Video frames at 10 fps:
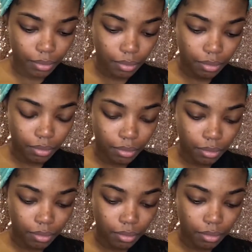
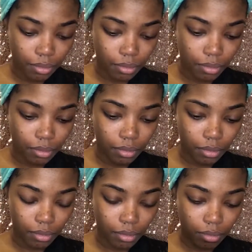
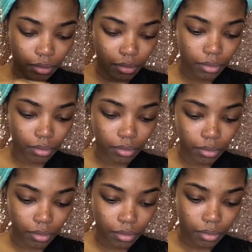
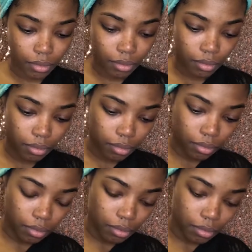
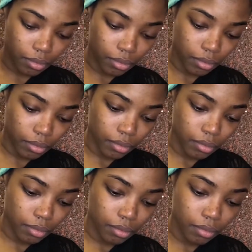
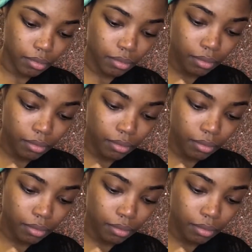(silence)